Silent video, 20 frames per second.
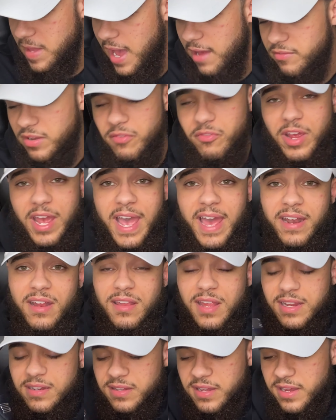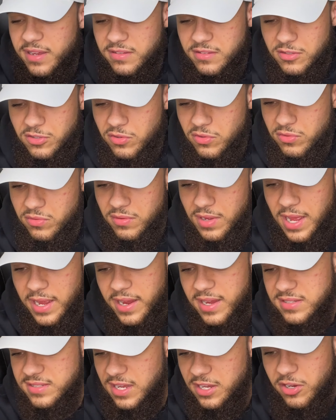I've never had it like that, so I
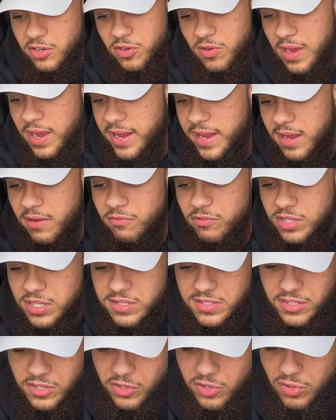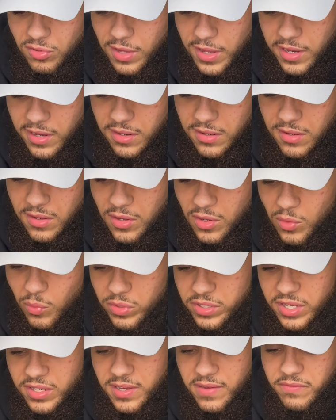guess I, you know, I can't really tell you like
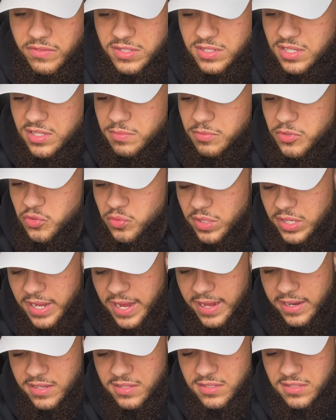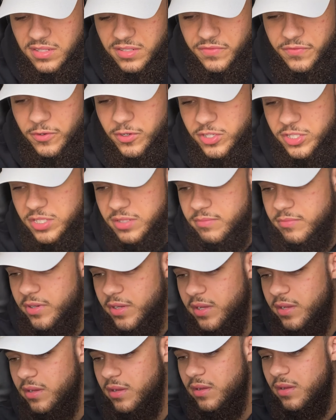what the difference is between that and the stitched version,
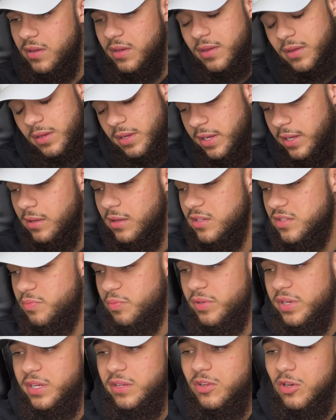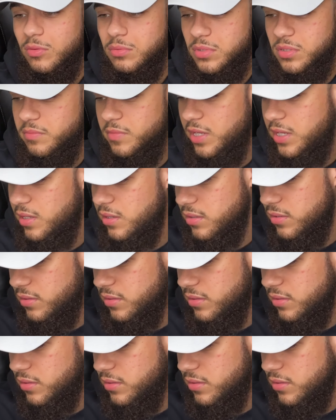but it looks pretty dope to me.